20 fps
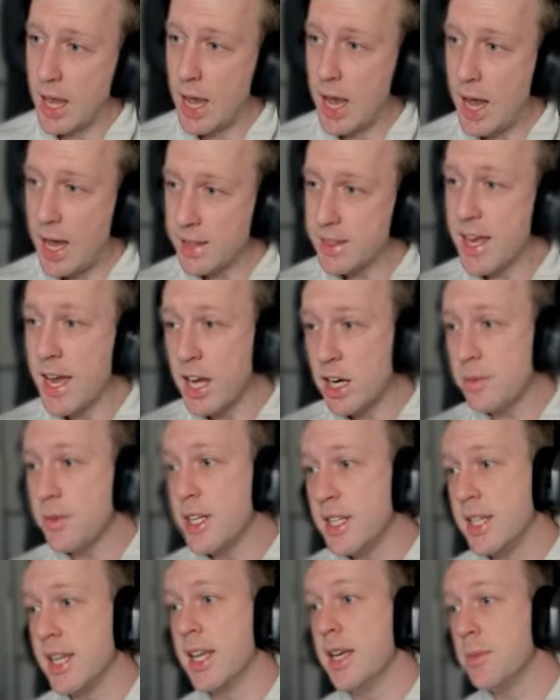are the enemy
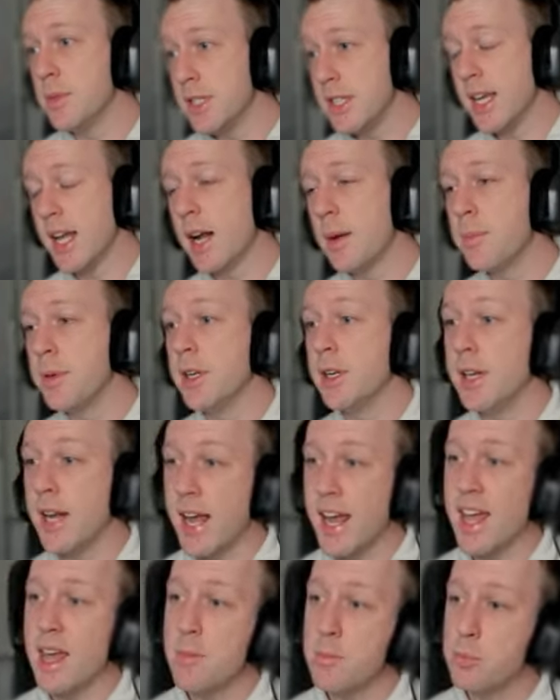teams set up in an
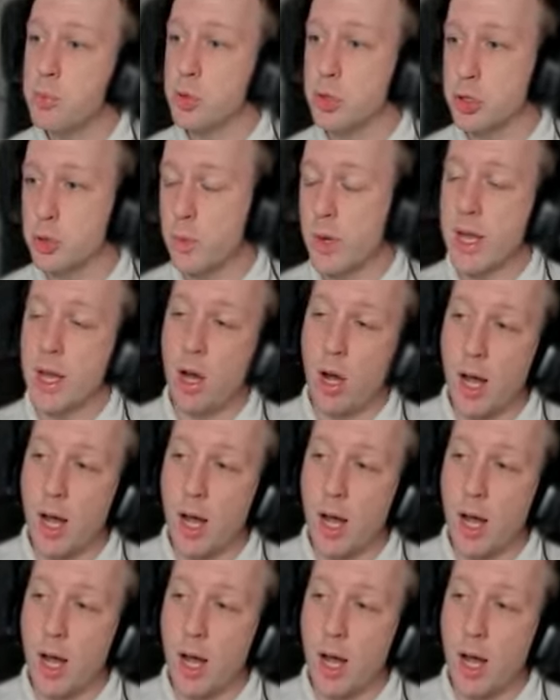ambush where